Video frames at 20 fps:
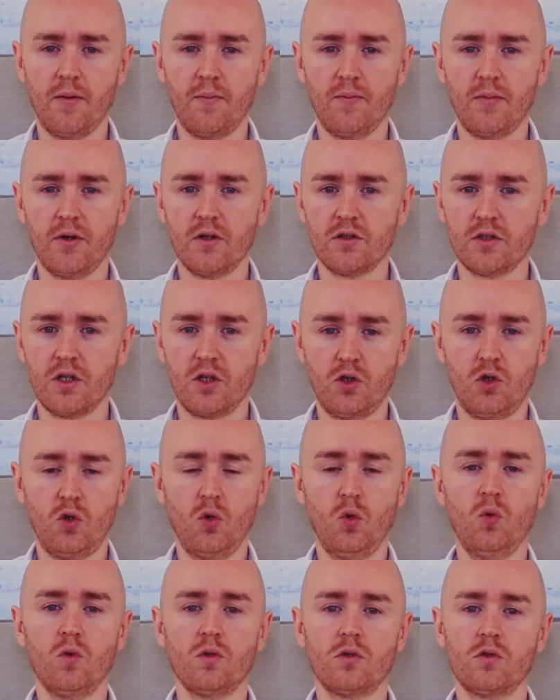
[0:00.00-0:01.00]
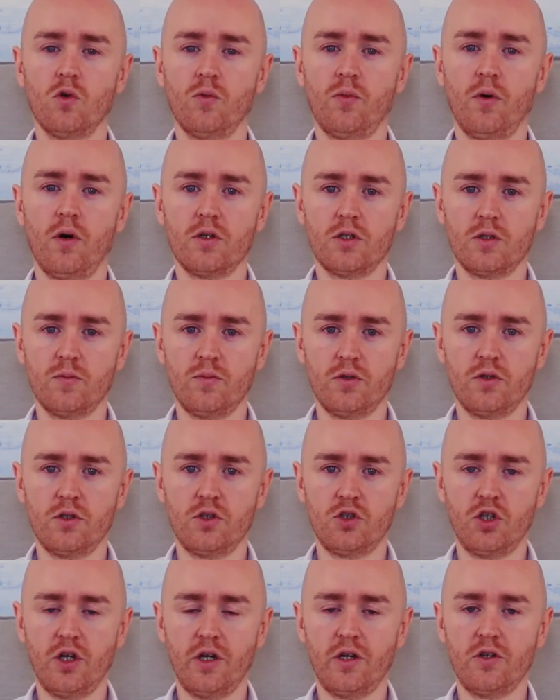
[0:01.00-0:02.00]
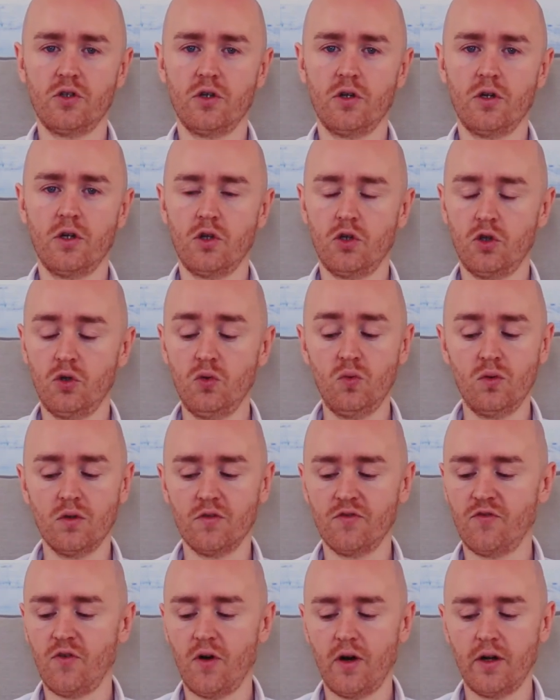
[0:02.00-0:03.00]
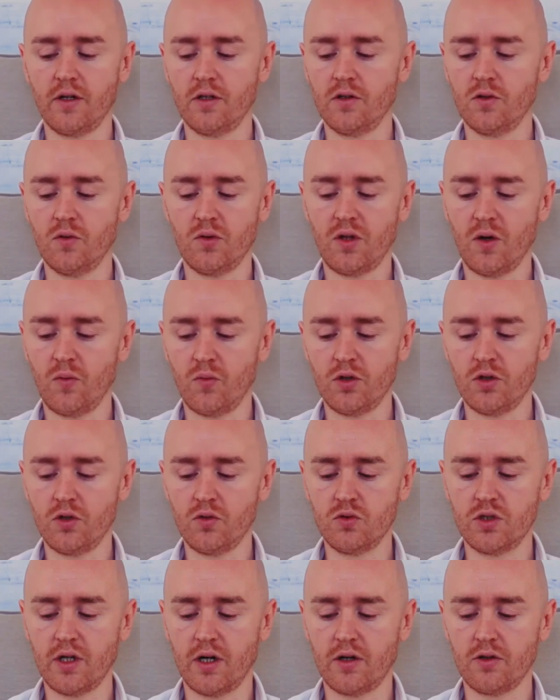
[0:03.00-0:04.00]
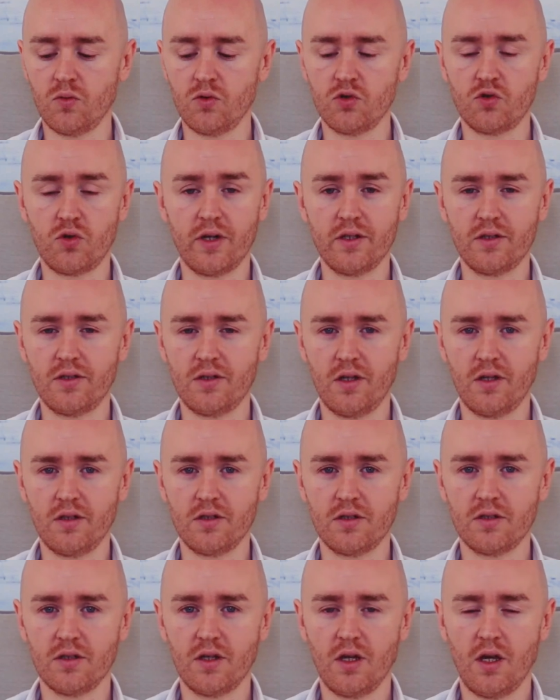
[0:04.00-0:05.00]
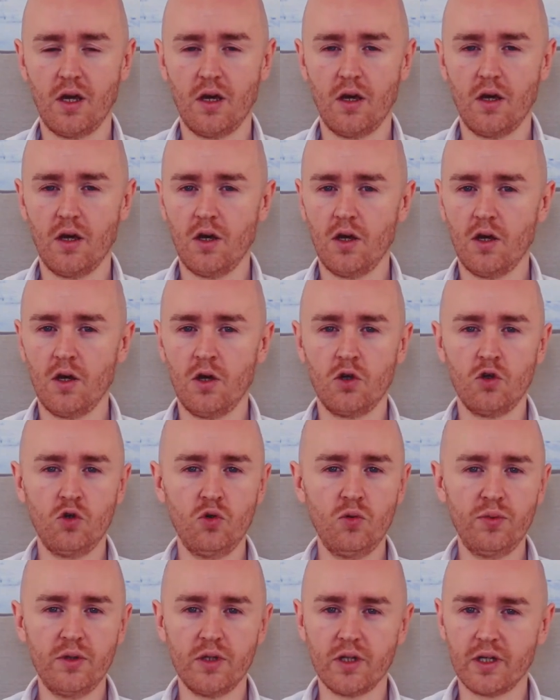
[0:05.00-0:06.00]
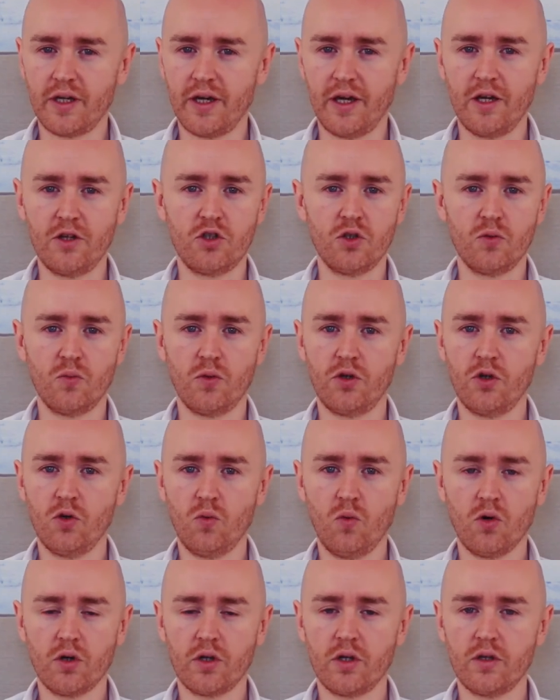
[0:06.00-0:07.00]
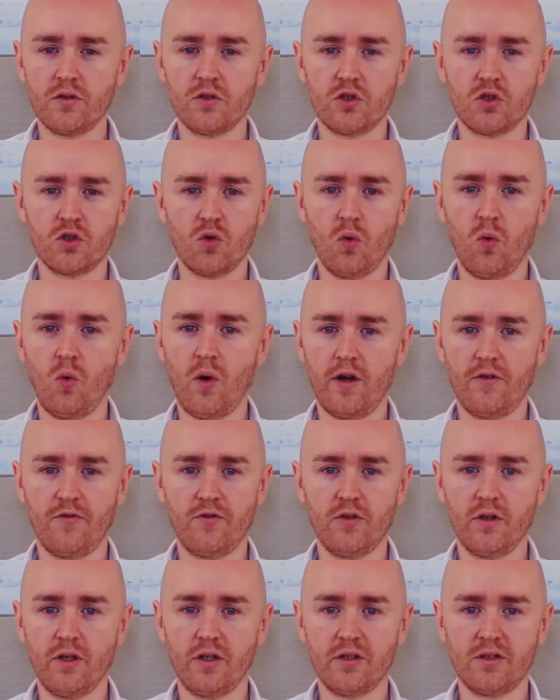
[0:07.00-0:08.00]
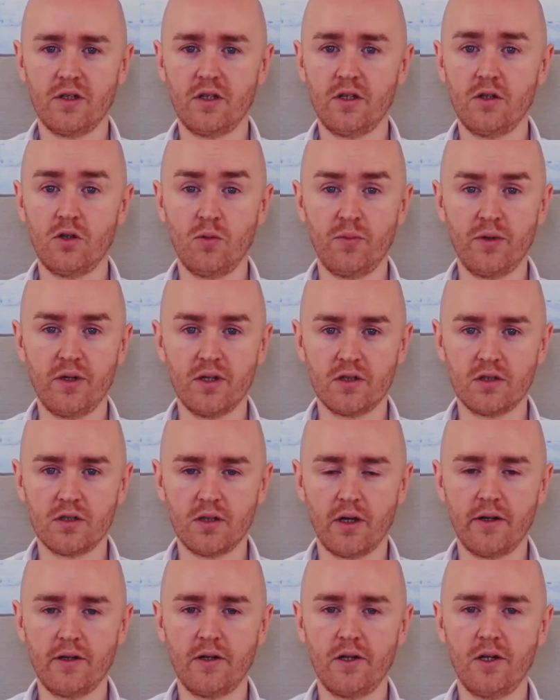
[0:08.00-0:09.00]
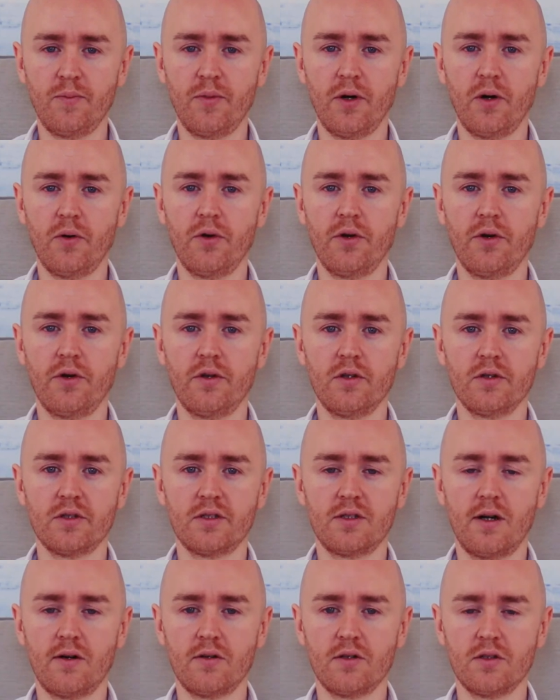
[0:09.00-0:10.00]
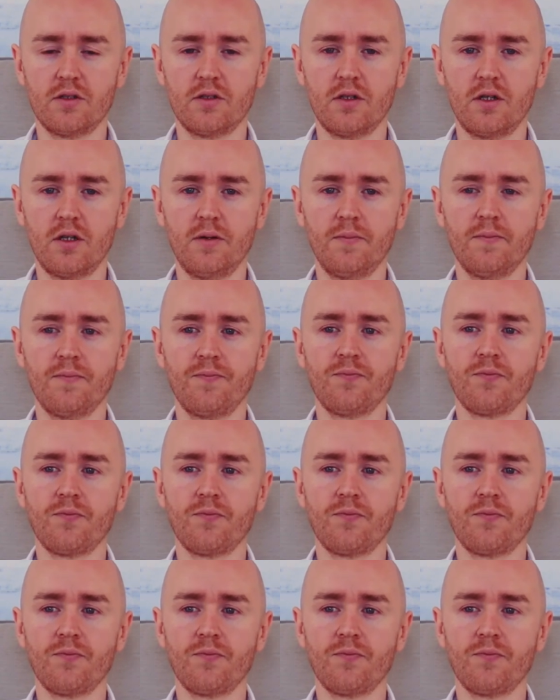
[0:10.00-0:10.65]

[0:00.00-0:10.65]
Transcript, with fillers: Because I know it's so possible to change it. You will find that when you start to address this, you'll be engaging where you're working so effortlessly. You'll be excited about it. You'll start to see